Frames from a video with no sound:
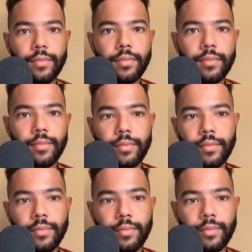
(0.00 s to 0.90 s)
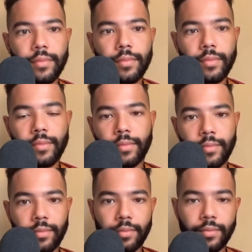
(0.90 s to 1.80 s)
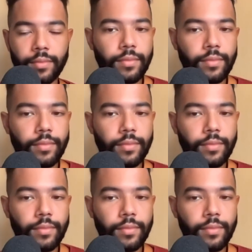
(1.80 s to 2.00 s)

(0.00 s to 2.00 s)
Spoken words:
The person shown says nothing.